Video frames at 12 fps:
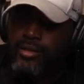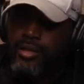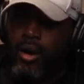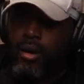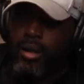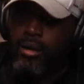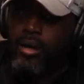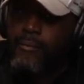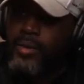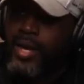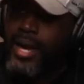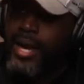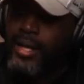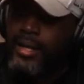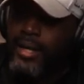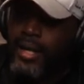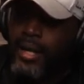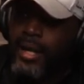taller. And
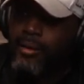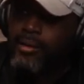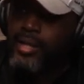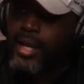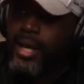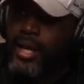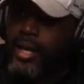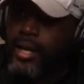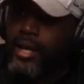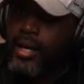then I was like,